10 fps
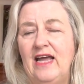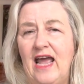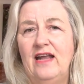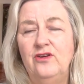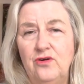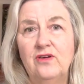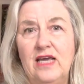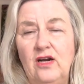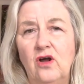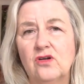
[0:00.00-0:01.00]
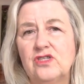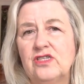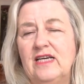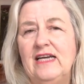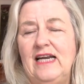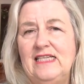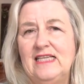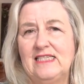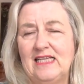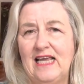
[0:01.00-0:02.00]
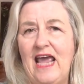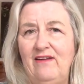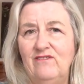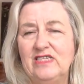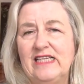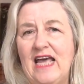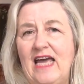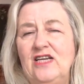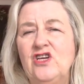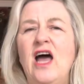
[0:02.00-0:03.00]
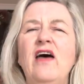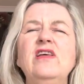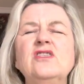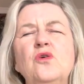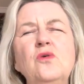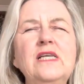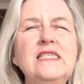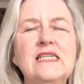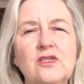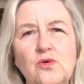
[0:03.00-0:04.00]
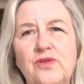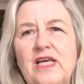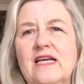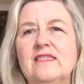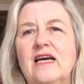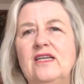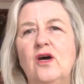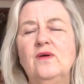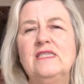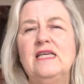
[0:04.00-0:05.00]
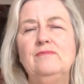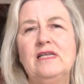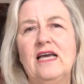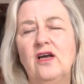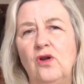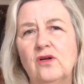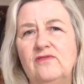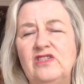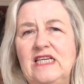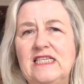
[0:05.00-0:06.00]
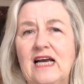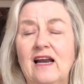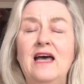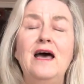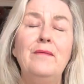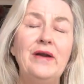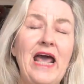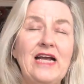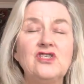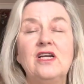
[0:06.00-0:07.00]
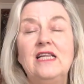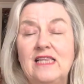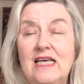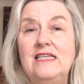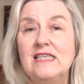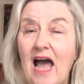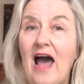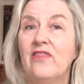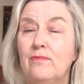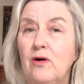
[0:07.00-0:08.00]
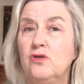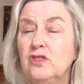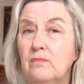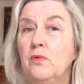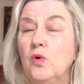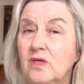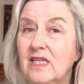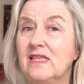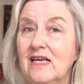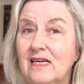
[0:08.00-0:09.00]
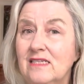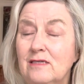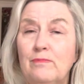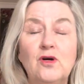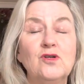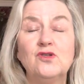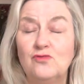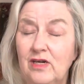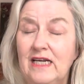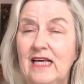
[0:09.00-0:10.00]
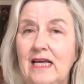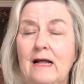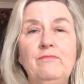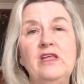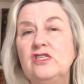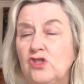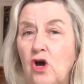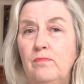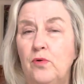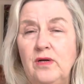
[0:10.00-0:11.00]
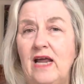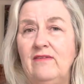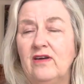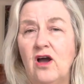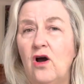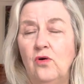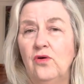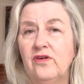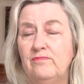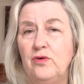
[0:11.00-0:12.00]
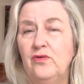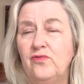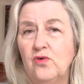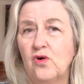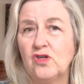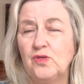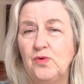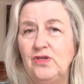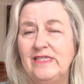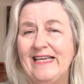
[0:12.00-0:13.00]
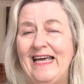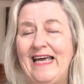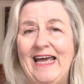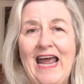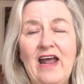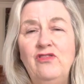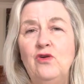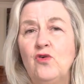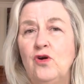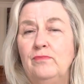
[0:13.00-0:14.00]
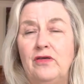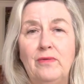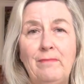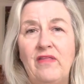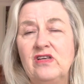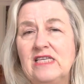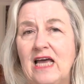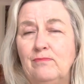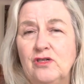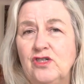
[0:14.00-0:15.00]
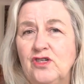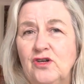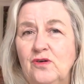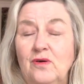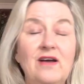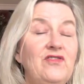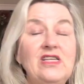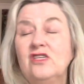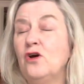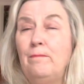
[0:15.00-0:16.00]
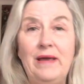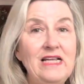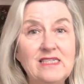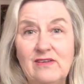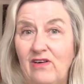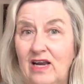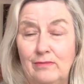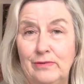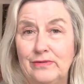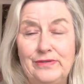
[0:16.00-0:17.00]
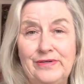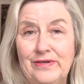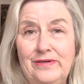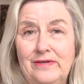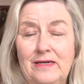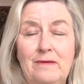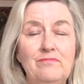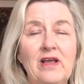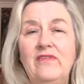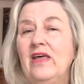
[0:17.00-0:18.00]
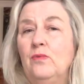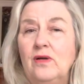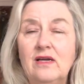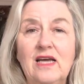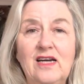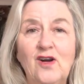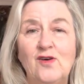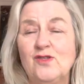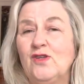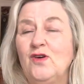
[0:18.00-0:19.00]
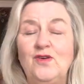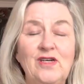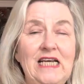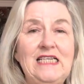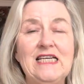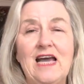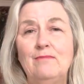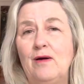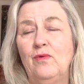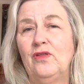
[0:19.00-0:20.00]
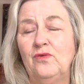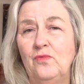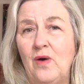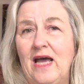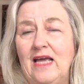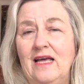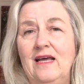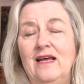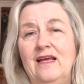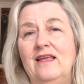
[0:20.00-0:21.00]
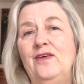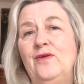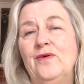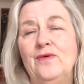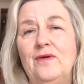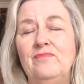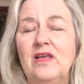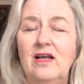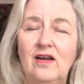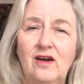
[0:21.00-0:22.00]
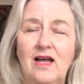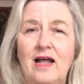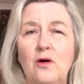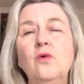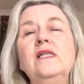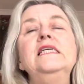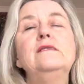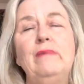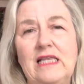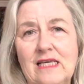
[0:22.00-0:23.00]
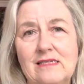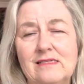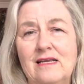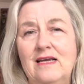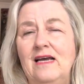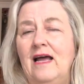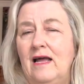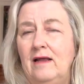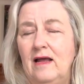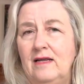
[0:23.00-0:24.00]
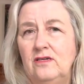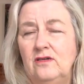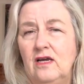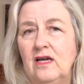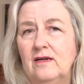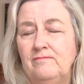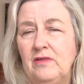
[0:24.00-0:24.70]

and you know get lost unless it's a canvas cage there's all these little things i know it seems like a lot of detail but actually these are the most important things because really there's no point having a whole lot of beautiful crosswords in the room that the mother's able to do if there's no pens available you know and they will get lost so you need to come up with a way you know all these methods and and